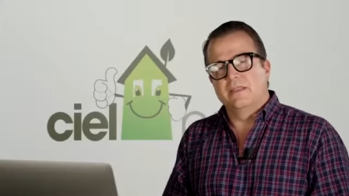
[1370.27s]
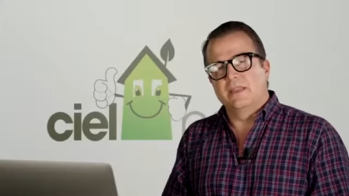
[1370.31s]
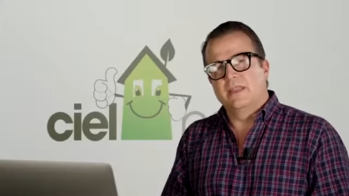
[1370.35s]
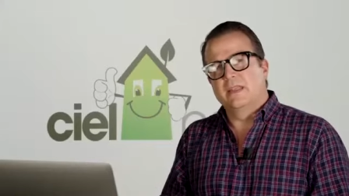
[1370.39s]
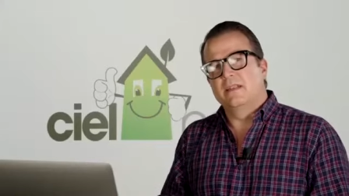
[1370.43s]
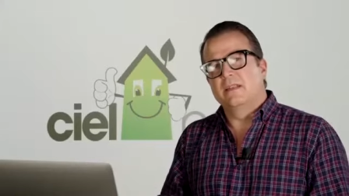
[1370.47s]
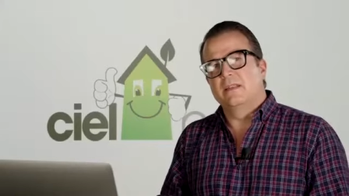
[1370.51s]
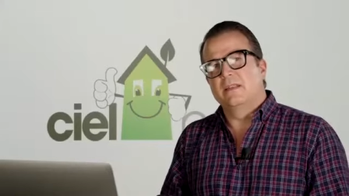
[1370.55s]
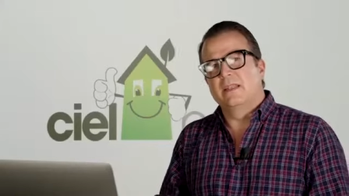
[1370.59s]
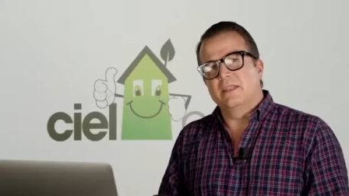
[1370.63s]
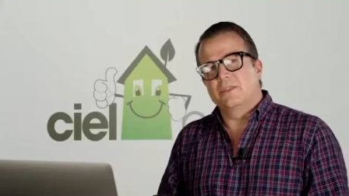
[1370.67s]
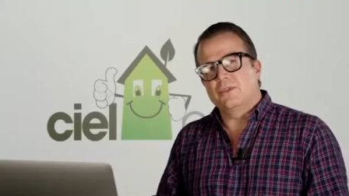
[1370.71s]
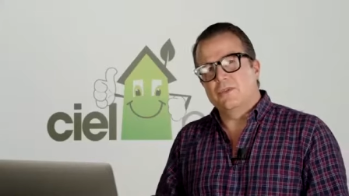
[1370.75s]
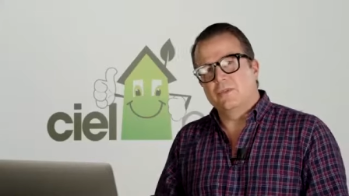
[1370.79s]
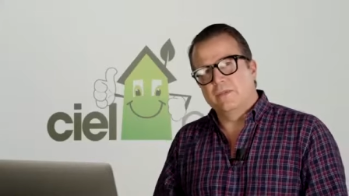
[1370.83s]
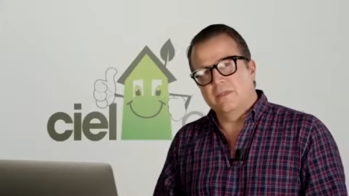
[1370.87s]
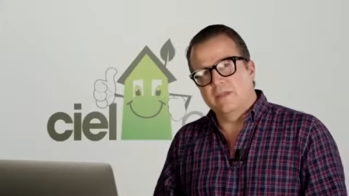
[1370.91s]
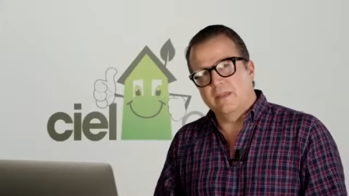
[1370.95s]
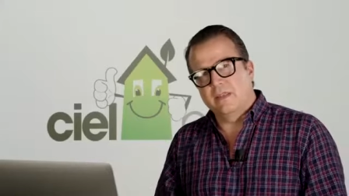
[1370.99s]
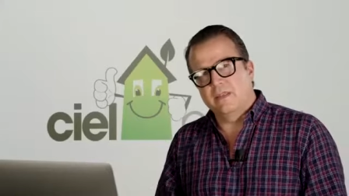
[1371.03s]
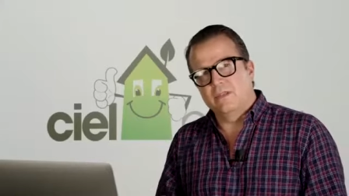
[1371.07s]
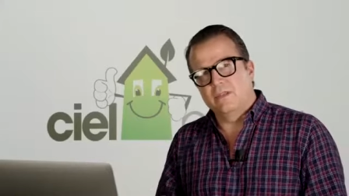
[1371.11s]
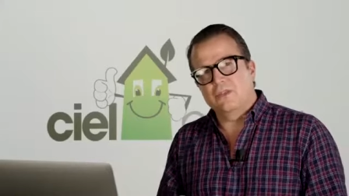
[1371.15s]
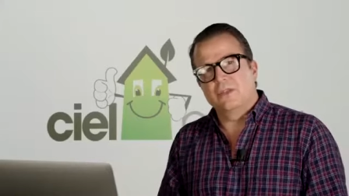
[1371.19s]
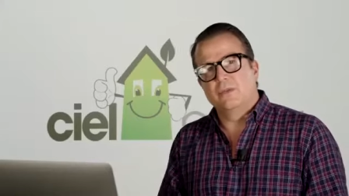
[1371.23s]
that
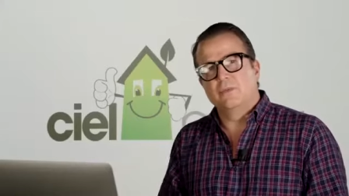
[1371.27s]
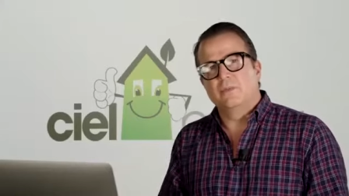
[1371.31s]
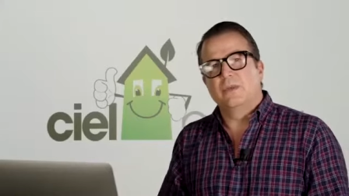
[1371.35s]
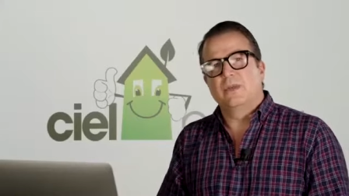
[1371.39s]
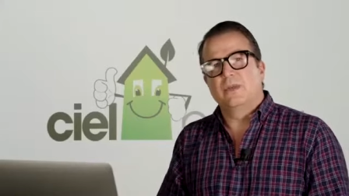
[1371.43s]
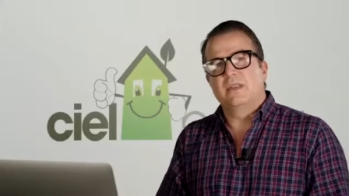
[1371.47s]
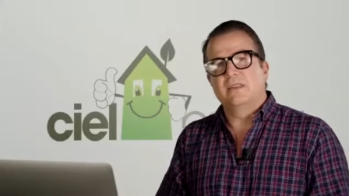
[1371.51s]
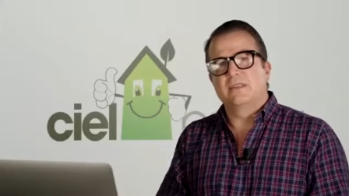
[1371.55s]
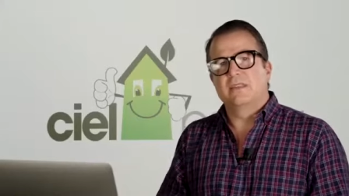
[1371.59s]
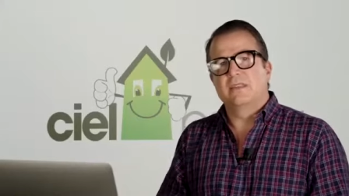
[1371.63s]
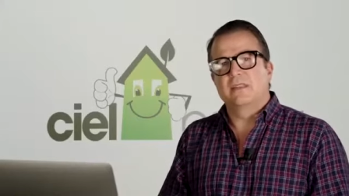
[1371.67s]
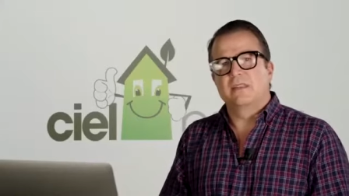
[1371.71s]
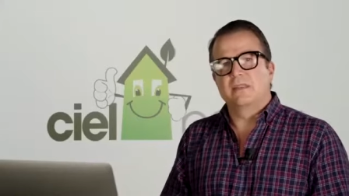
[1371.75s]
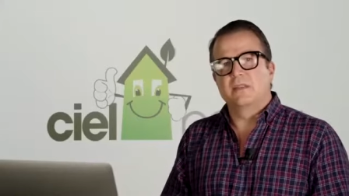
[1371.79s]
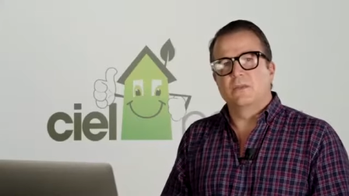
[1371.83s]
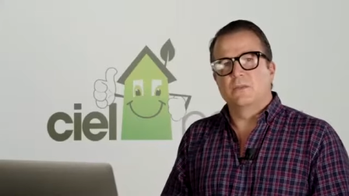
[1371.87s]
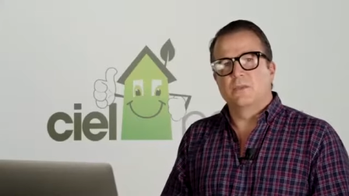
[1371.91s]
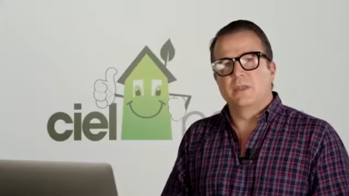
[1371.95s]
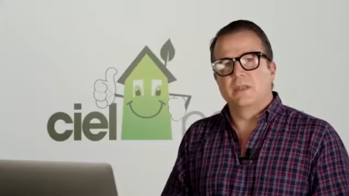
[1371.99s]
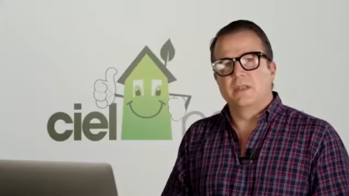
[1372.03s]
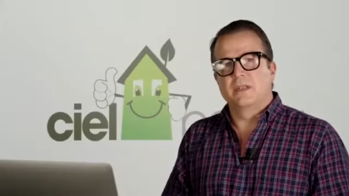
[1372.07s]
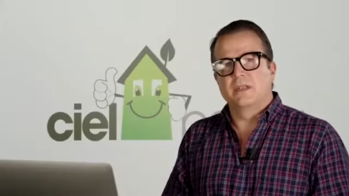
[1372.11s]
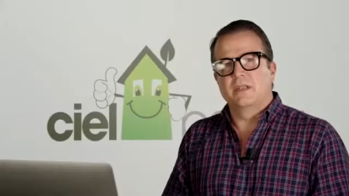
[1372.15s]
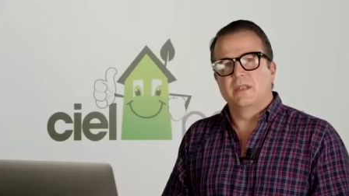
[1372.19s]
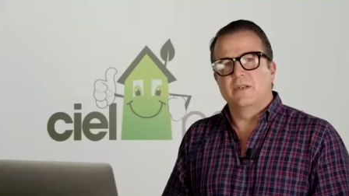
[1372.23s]
electrification process that
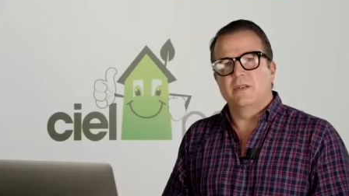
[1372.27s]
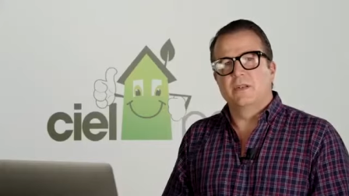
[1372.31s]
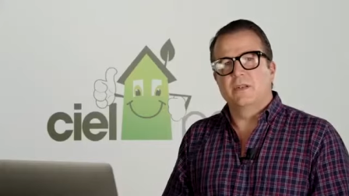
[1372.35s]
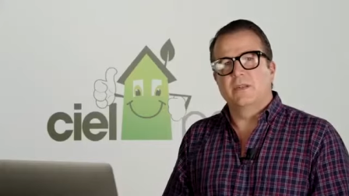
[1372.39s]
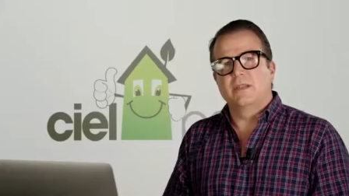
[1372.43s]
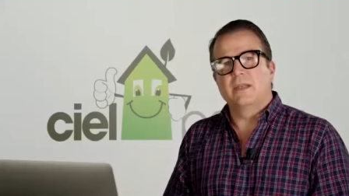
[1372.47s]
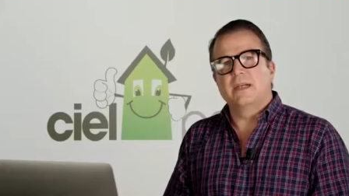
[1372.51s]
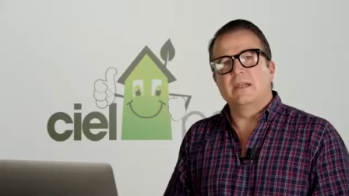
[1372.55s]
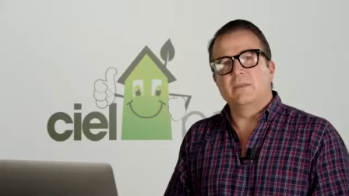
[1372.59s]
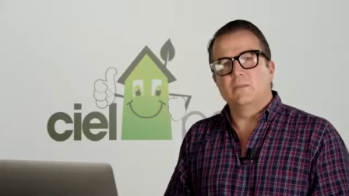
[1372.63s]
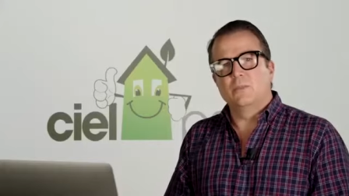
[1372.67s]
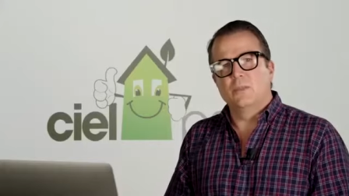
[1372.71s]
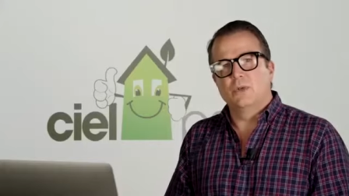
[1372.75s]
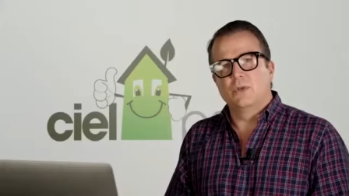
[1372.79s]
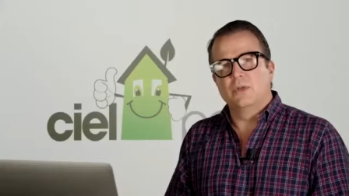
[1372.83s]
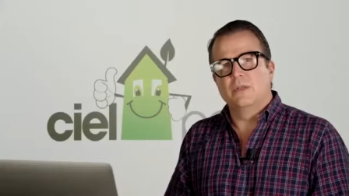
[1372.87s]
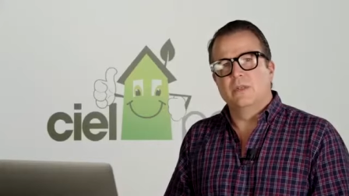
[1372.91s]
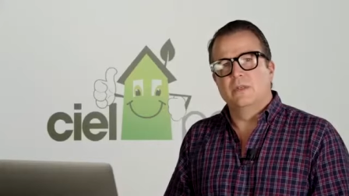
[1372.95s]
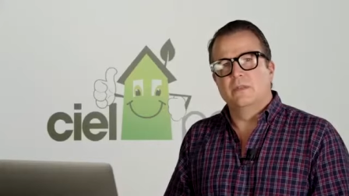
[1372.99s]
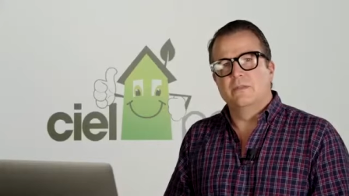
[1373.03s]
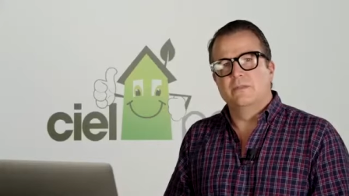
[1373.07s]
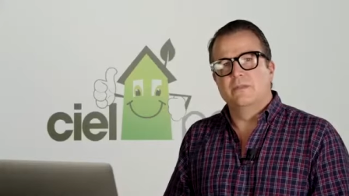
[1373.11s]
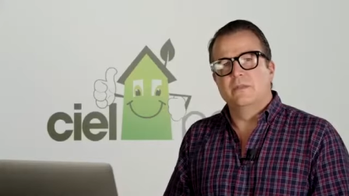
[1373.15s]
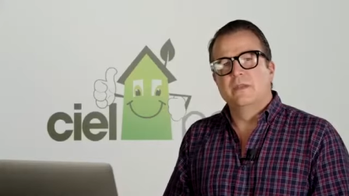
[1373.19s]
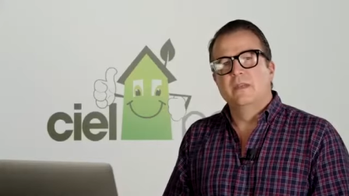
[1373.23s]
we're going to hear a lot more
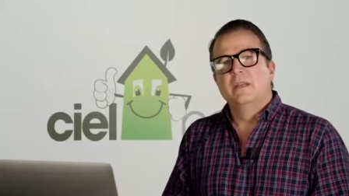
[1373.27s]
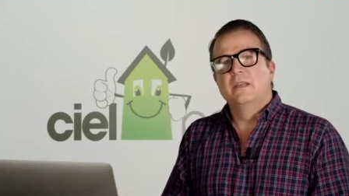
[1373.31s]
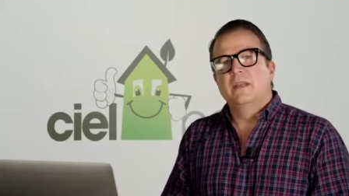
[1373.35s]
of